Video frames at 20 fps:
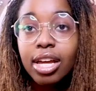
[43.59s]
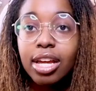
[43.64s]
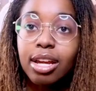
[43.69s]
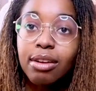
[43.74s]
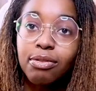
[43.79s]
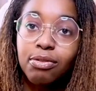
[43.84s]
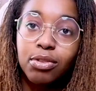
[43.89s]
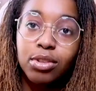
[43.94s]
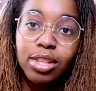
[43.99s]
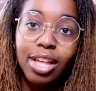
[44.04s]

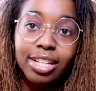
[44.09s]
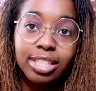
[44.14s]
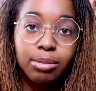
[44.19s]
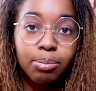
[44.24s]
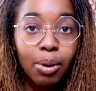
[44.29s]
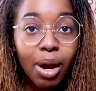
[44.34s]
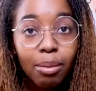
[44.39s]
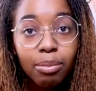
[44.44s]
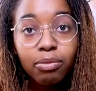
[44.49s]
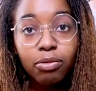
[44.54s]
if that's a
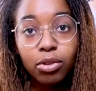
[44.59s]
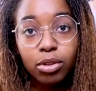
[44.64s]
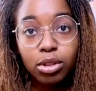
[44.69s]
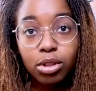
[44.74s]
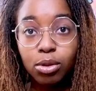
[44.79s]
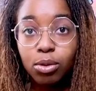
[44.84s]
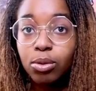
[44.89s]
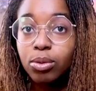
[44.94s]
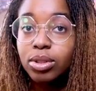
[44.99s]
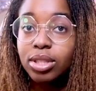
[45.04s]
problem for
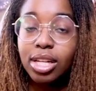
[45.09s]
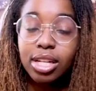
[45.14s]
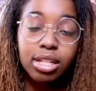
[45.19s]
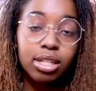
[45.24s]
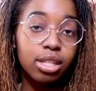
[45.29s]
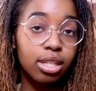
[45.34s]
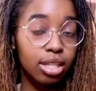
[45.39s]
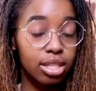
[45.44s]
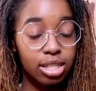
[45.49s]
you, then